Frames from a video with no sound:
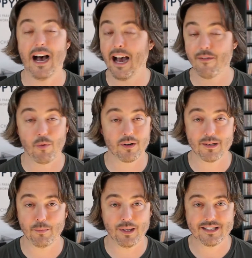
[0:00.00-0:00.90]
I've worked
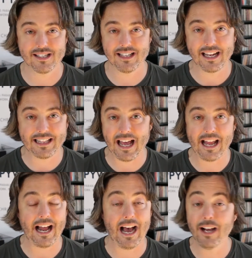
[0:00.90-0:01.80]
at places like
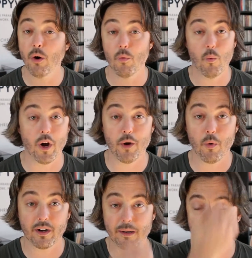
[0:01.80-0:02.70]
that. I don't want to
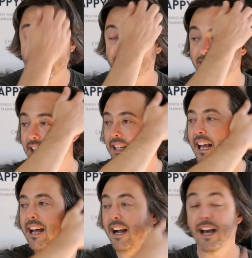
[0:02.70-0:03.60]
work at places like
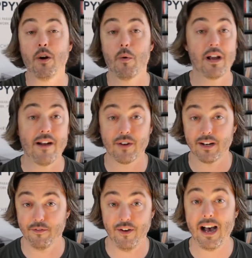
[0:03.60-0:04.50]
that. I don't want to ever
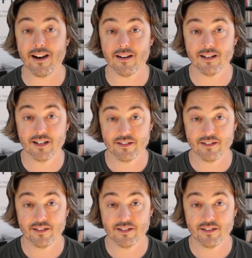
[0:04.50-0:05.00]
get fired.